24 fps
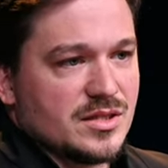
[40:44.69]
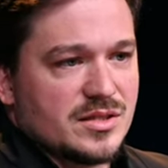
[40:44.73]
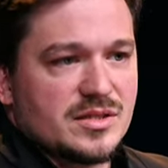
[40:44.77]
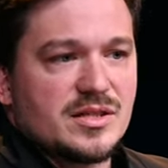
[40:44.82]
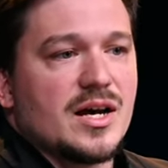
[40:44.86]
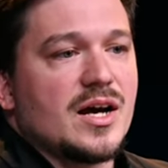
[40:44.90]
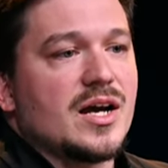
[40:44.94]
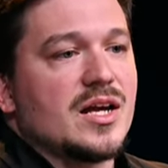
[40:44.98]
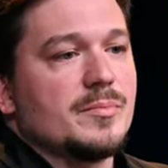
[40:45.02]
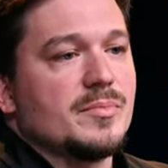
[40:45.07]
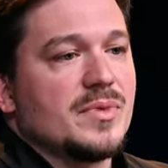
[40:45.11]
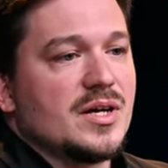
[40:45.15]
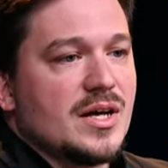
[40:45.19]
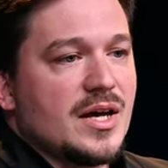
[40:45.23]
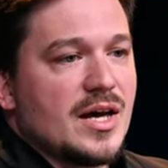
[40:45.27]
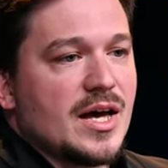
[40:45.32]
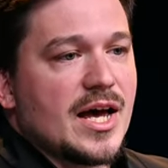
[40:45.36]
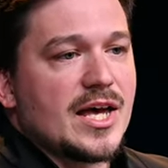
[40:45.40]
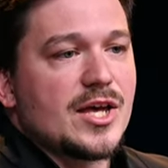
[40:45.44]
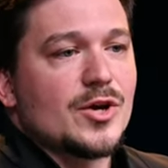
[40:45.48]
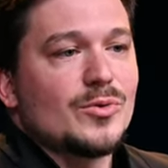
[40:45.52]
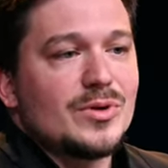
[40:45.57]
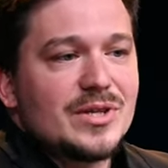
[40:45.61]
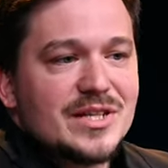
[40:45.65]
the, time.
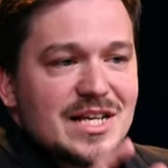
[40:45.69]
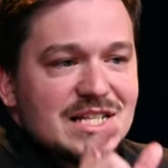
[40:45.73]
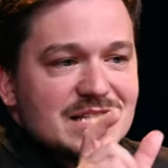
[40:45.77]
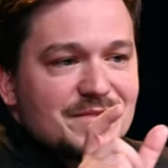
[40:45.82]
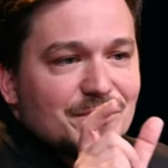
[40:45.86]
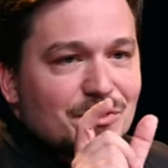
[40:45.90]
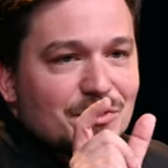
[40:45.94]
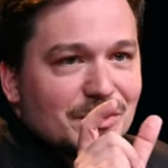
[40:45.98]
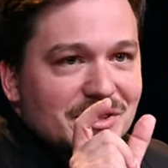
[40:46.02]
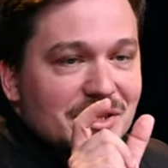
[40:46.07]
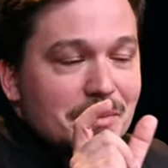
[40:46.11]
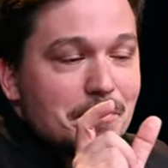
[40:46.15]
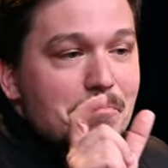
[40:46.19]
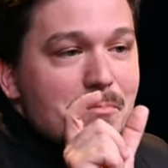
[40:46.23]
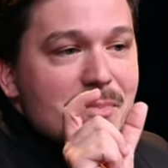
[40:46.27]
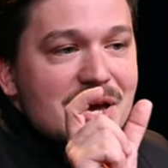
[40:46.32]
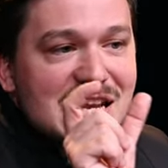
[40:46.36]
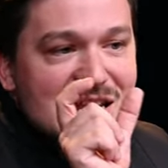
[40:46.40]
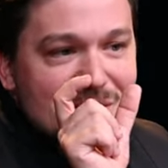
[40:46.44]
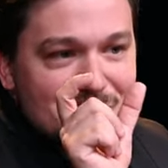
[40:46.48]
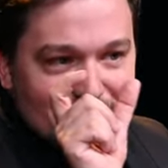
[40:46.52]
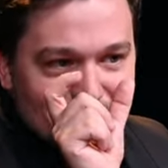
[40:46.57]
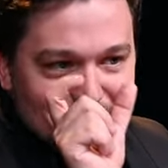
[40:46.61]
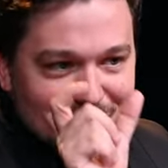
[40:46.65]
I only ask for the
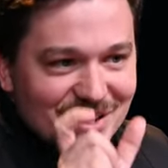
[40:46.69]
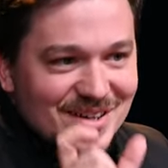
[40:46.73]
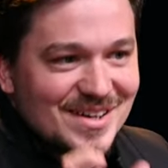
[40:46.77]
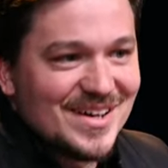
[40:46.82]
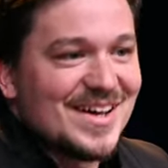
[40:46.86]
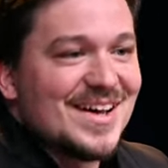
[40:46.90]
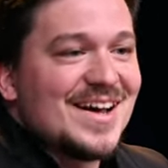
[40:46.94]
minimum